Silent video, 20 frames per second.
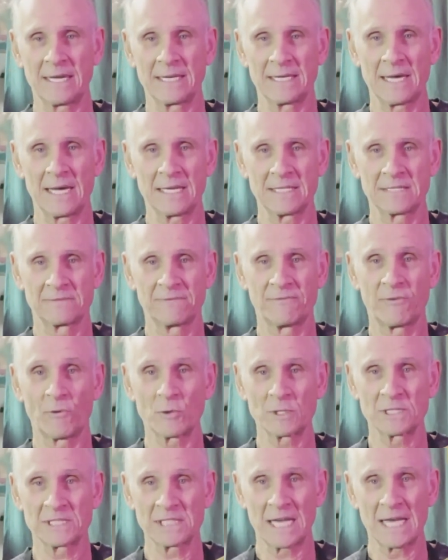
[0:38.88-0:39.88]
I got. It's
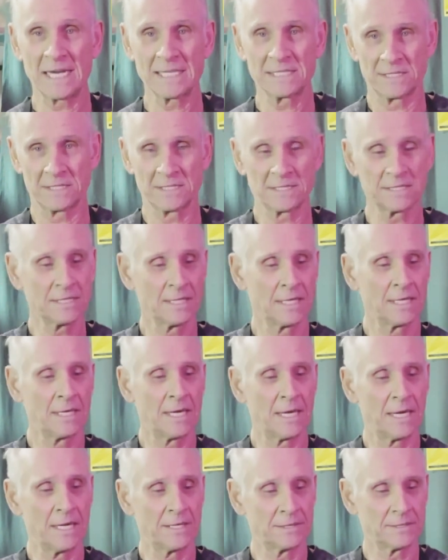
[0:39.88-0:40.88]
4 sizes.
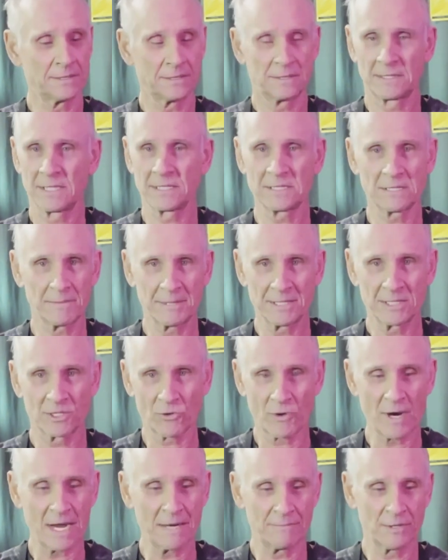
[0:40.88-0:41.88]
These have been
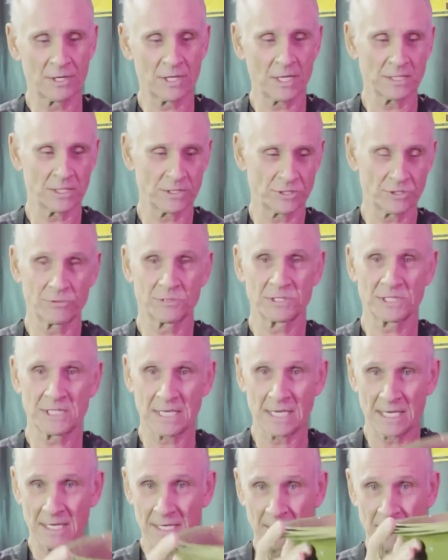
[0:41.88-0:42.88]
great because, as you
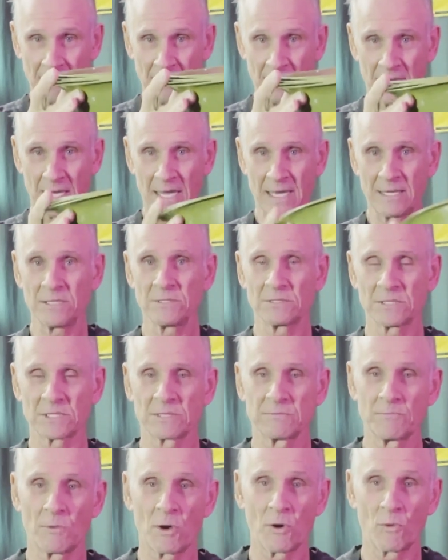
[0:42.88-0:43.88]
see, I use a
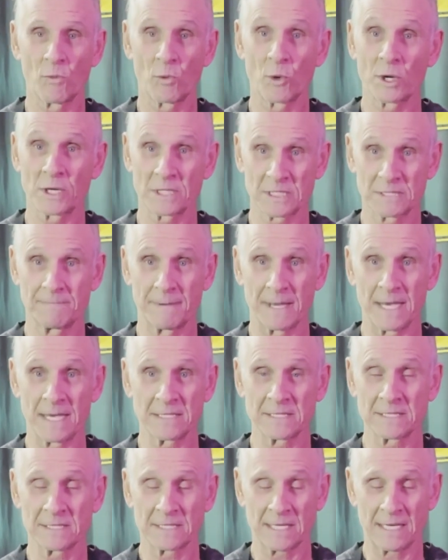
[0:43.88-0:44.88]
small
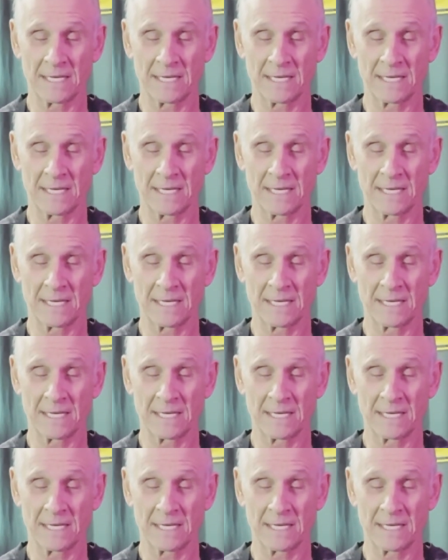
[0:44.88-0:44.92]
workspace